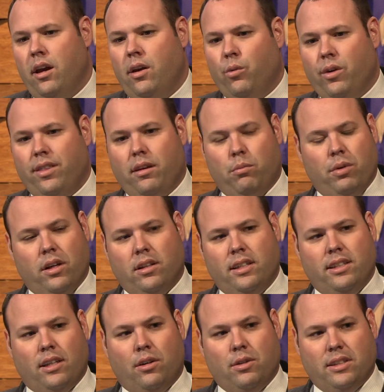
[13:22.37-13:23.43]
with the
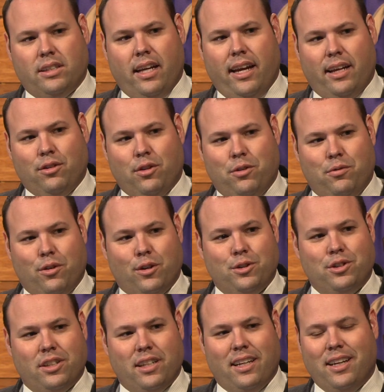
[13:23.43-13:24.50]
ability always to handle
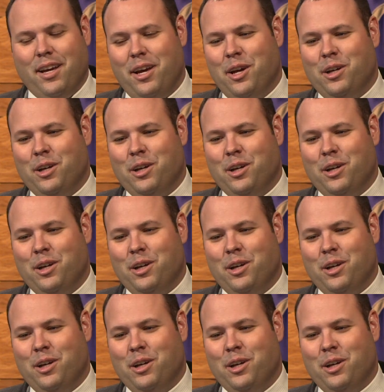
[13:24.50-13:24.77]
adversity.